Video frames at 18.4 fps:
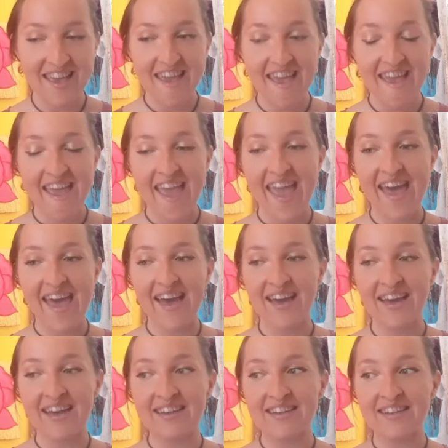
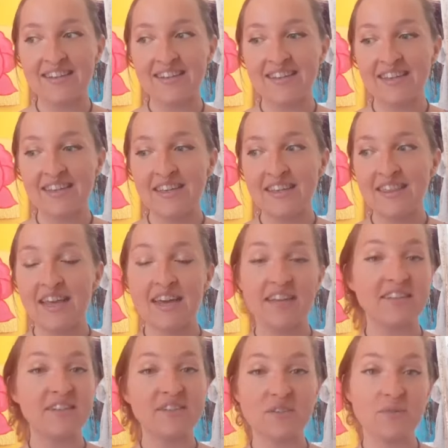And
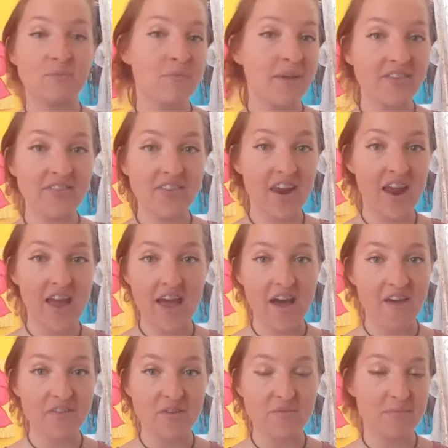that doesn't mean that I
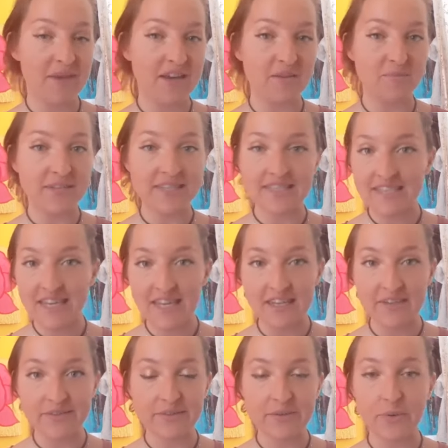haven't made
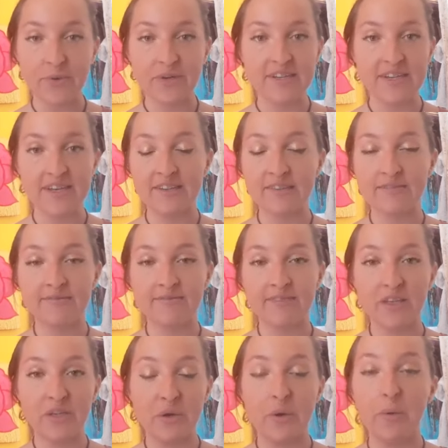mistakes or done,
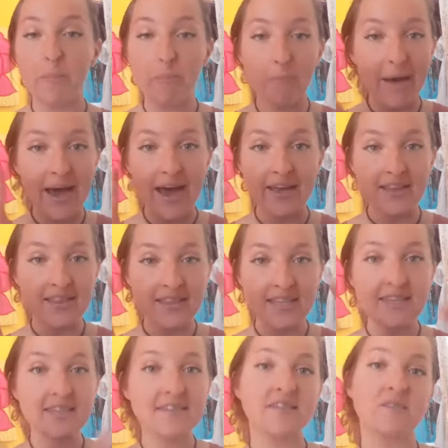you know, bad
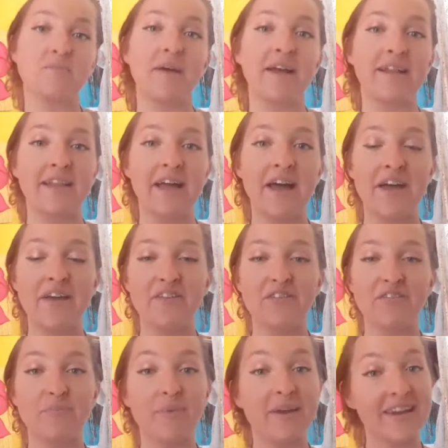things in my life.
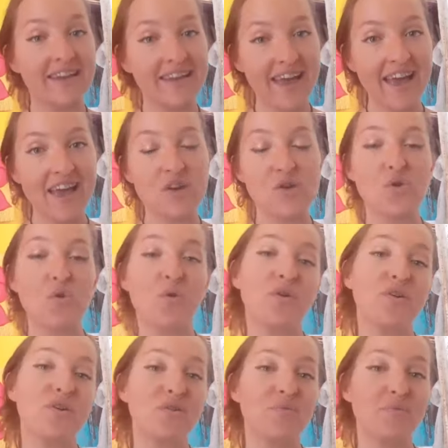But again, in
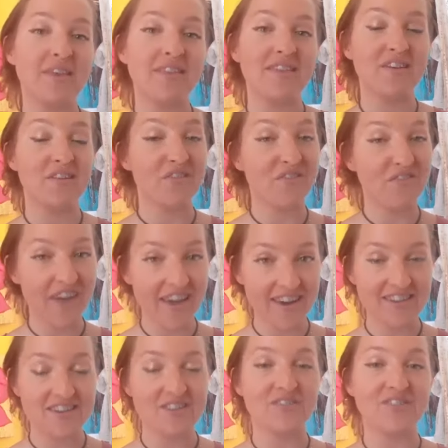order to be the
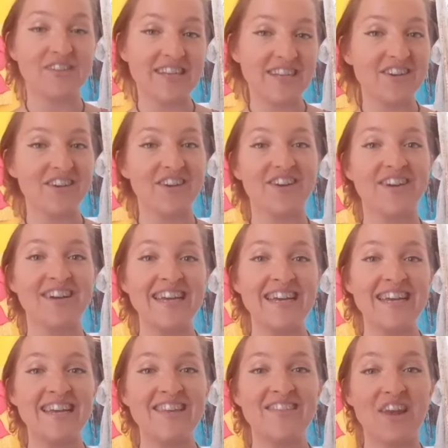effective leader
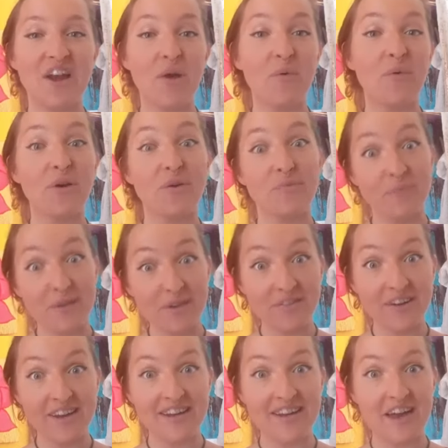that I want to be
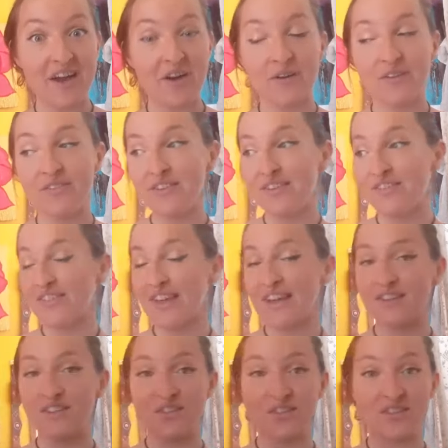right now, even if
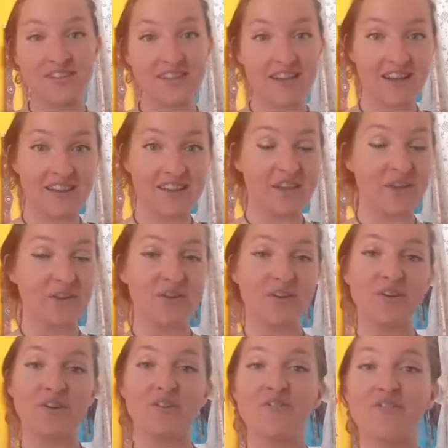that's just a leader
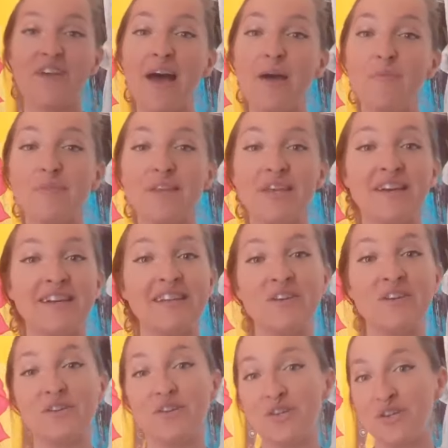in your family, a
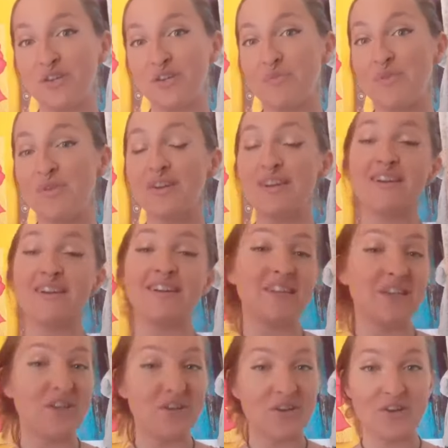leader in your community, a
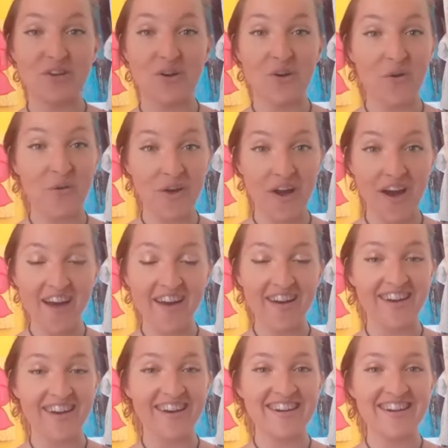leader in your own
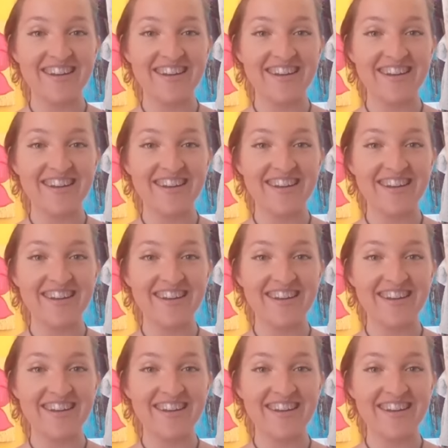heart,